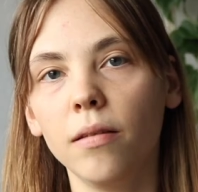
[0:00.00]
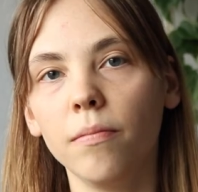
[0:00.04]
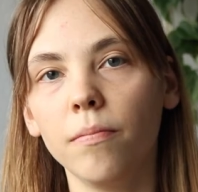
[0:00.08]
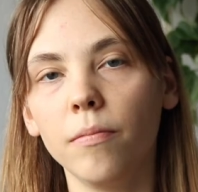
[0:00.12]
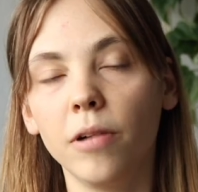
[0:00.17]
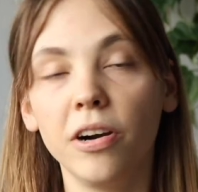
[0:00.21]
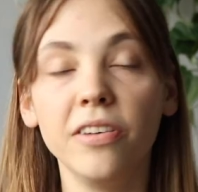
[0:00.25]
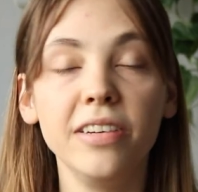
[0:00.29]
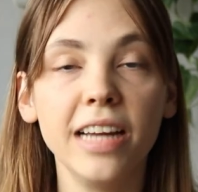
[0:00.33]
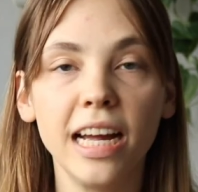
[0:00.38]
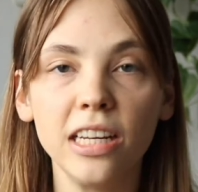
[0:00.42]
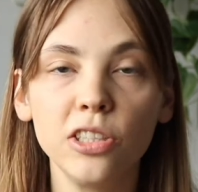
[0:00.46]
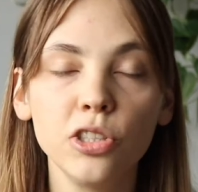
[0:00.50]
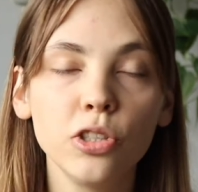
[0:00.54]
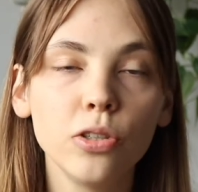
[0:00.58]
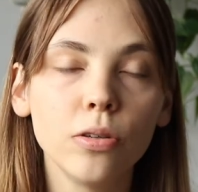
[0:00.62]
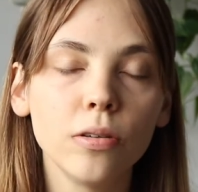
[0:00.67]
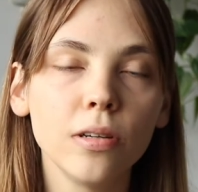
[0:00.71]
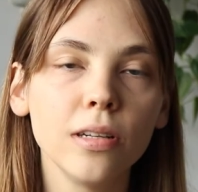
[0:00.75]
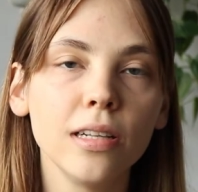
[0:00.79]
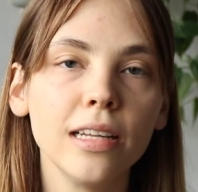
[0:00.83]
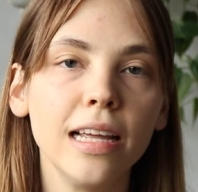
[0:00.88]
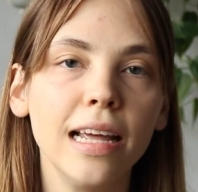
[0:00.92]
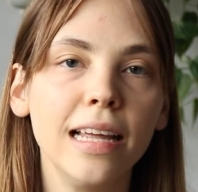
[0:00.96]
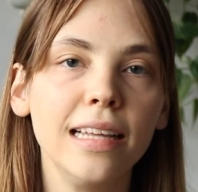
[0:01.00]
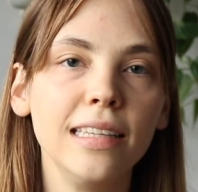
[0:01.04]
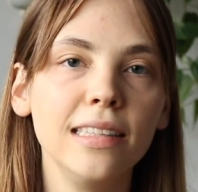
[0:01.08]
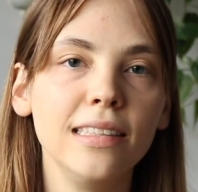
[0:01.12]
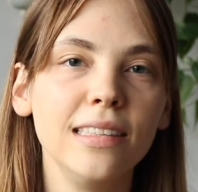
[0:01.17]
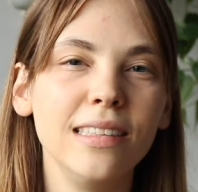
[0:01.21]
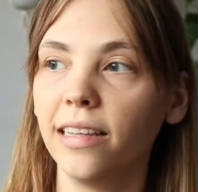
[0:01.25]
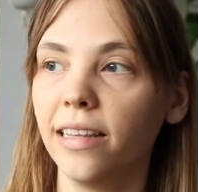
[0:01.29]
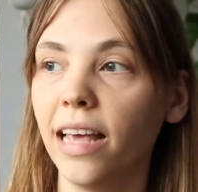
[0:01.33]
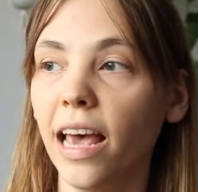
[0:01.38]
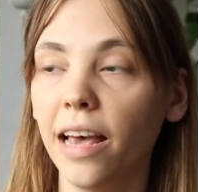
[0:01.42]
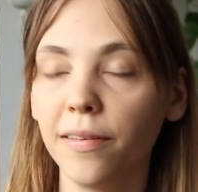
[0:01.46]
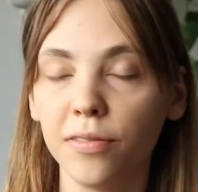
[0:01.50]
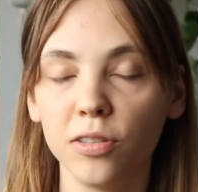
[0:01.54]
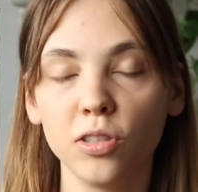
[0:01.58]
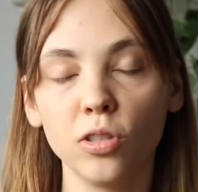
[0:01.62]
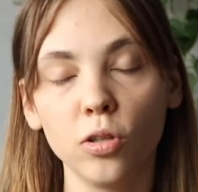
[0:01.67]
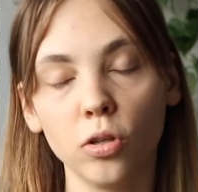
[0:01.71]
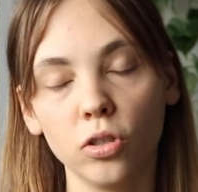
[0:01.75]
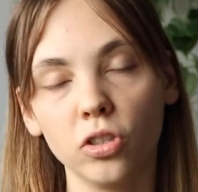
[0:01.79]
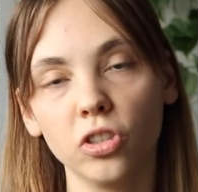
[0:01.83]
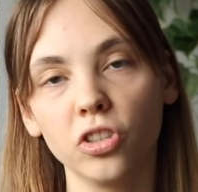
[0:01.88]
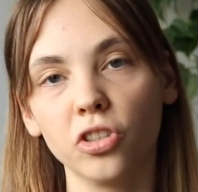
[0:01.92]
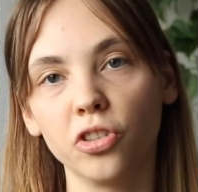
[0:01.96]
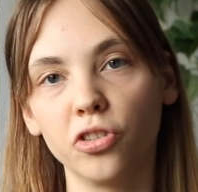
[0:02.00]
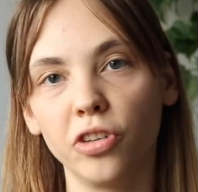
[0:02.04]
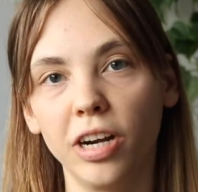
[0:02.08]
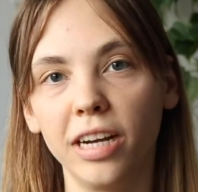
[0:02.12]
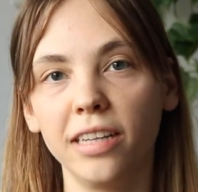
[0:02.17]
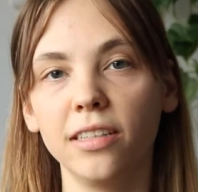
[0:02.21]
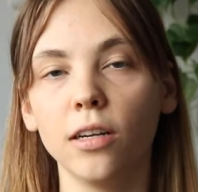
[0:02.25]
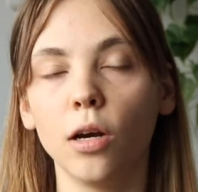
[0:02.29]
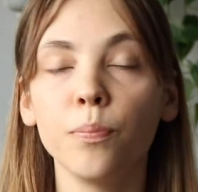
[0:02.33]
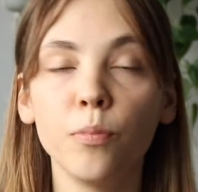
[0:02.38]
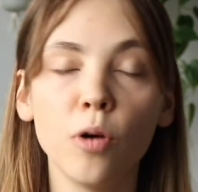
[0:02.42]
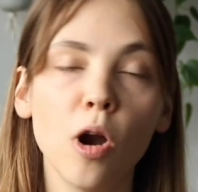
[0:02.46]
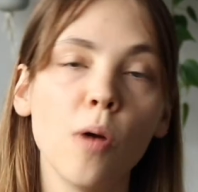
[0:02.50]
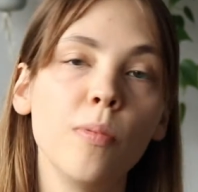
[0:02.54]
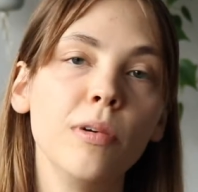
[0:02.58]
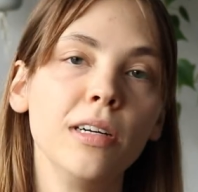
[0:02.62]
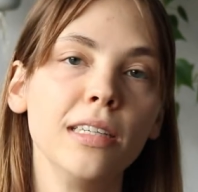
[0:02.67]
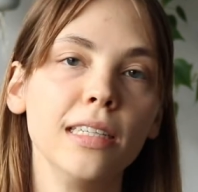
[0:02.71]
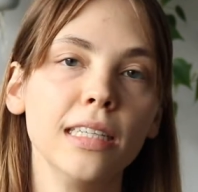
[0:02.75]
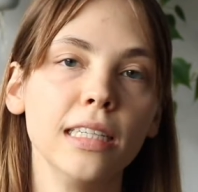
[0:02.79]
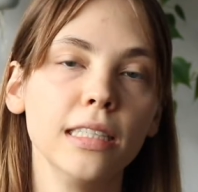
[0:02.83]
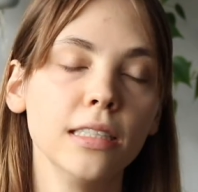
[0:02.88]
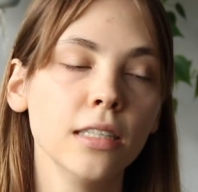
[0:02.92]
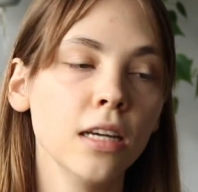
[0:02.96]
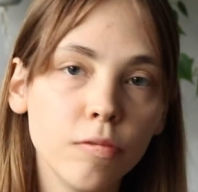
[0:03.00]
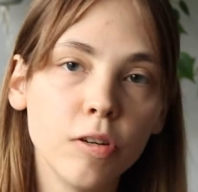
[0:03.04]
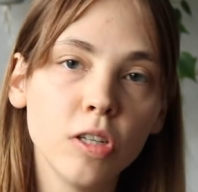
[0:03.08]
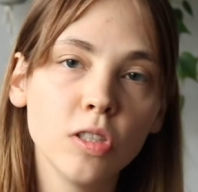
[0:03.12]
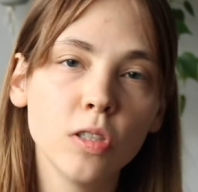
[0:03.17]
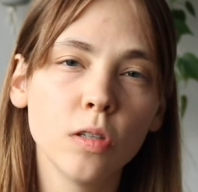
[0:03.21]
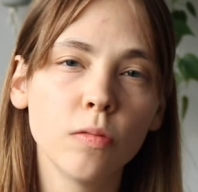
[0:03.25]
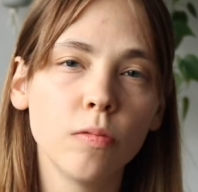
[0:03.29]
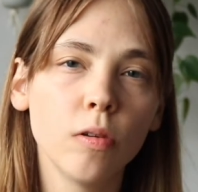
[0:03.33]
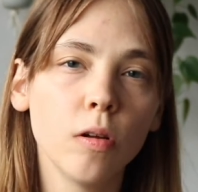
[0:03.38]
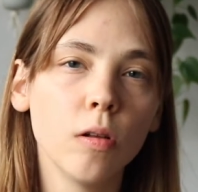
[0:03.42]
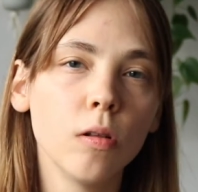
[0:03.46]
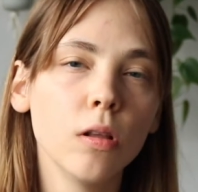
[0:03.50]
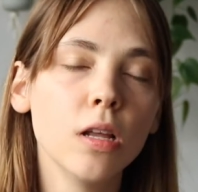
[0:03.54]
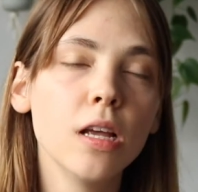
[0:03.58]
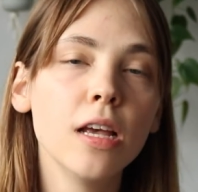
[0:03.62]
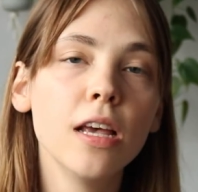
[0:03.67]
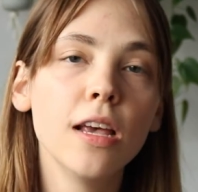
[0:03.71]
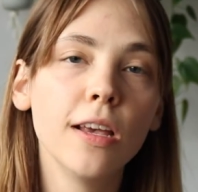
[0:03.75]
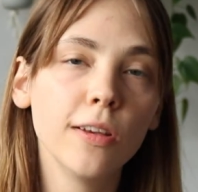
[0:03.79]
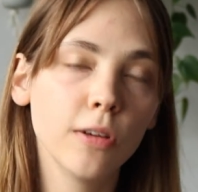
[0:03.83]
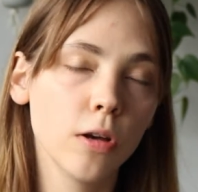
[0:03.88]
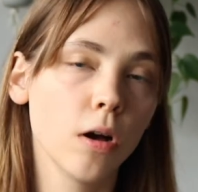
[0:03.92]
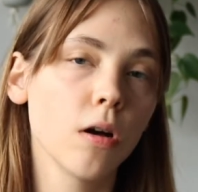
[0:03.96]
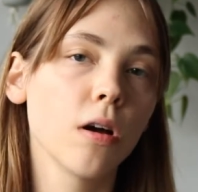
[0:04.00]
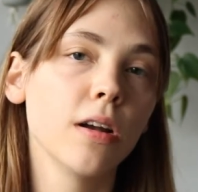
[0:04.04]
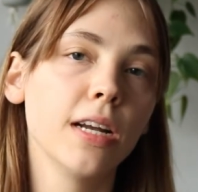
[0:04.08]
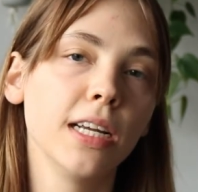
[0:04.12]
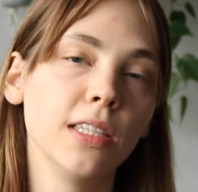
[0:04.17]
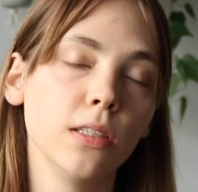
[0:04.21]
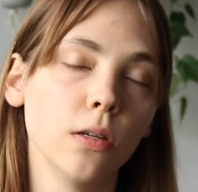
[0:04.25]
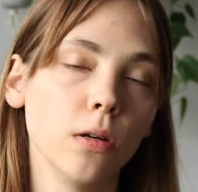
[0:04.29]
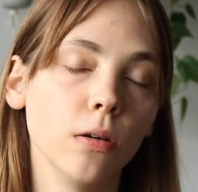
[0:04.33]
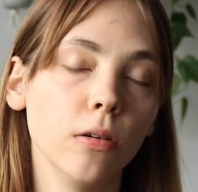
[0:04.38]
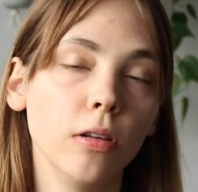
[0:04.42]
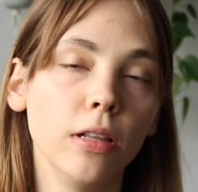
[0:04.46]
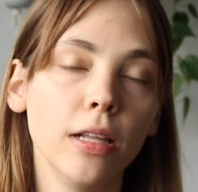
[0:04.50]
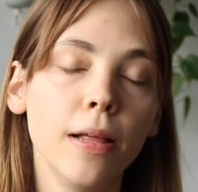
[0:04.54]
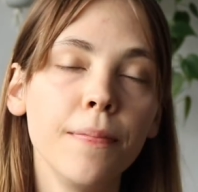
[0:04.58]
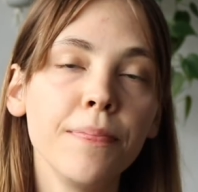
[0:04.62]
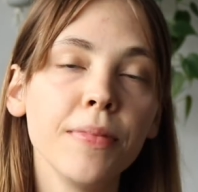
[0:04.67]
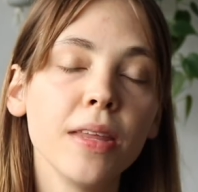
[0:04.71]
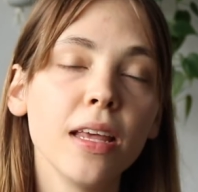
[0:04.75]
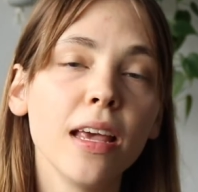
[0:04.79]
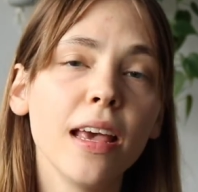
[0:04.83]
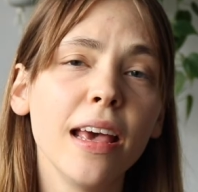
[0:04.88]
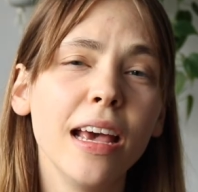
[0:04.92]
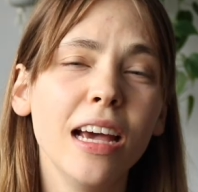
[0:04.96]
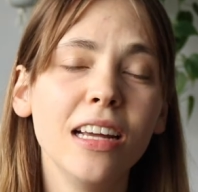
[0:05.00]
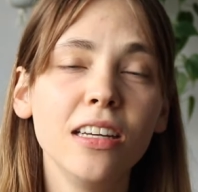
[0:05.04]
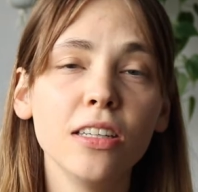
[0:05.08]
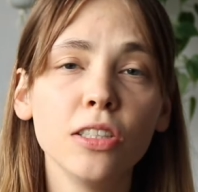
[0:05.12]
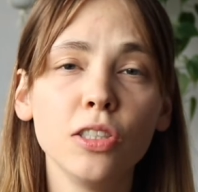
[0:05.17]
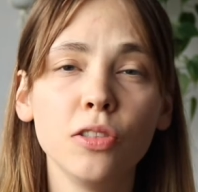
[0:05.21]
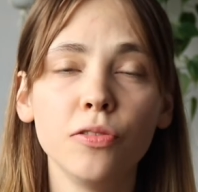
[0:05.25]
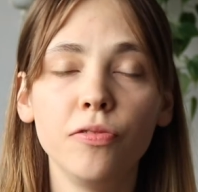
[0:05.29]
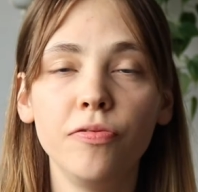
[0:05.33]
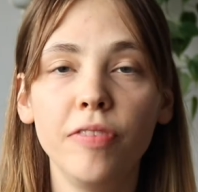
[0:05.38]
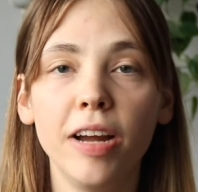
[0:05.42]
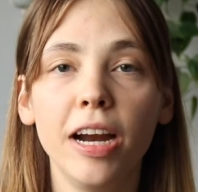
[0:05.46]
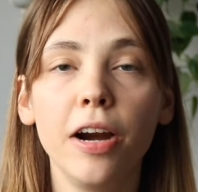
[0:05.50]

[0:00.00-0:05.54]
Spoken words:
are natural and they have such great properties. First of all, coconut oil. It is